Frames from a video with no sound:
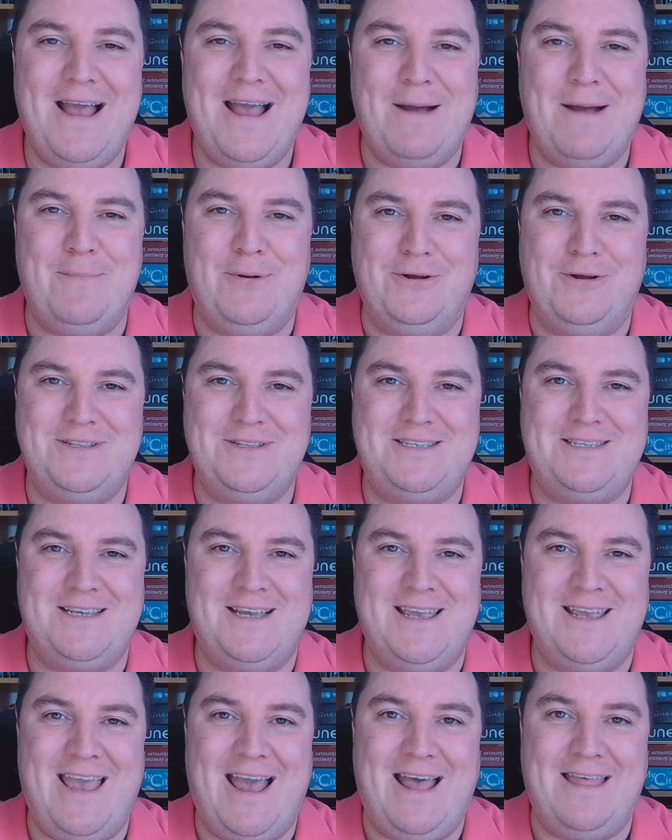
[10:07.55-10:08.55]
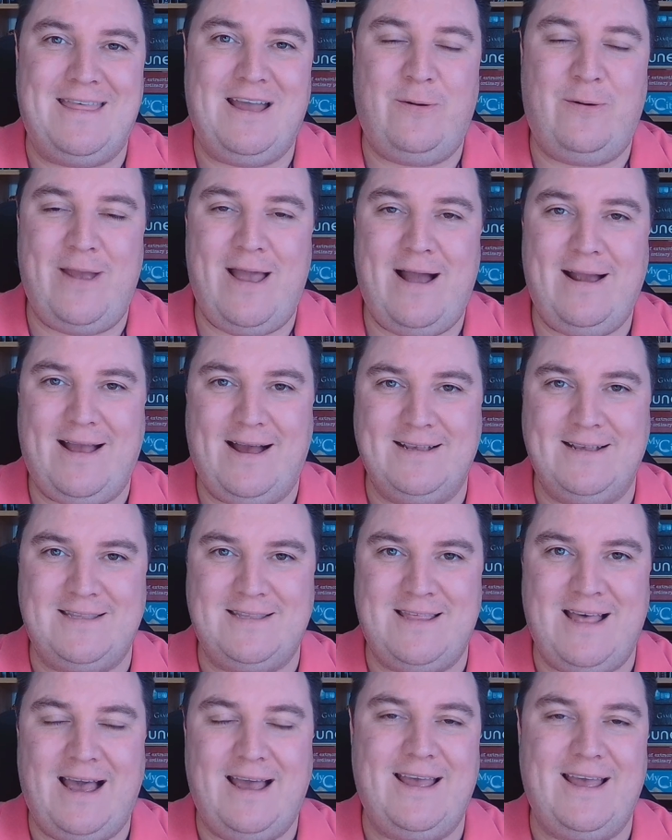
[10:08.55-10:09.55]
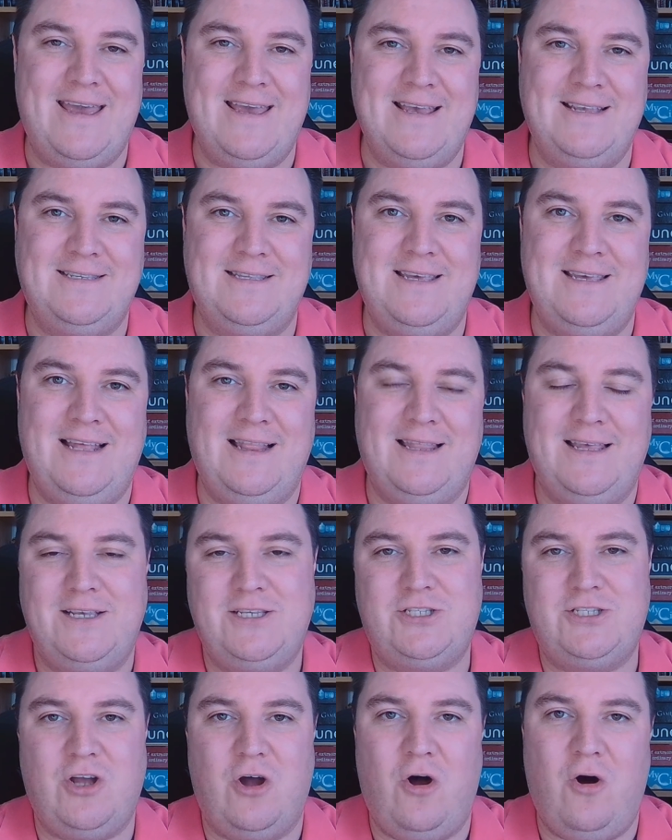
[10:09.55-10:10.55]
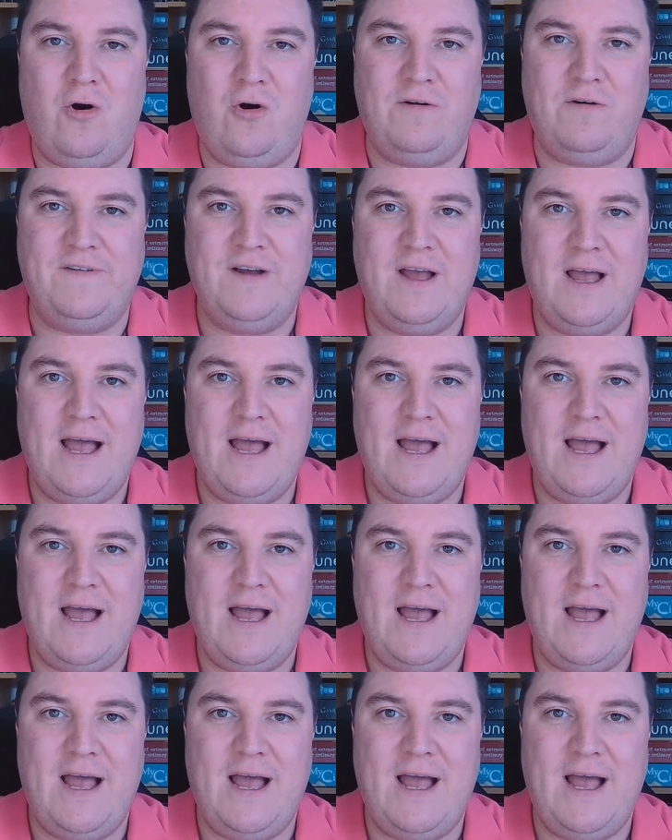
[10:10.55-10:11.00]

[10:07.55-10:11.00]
But yeah, there we are, guys. That is the list of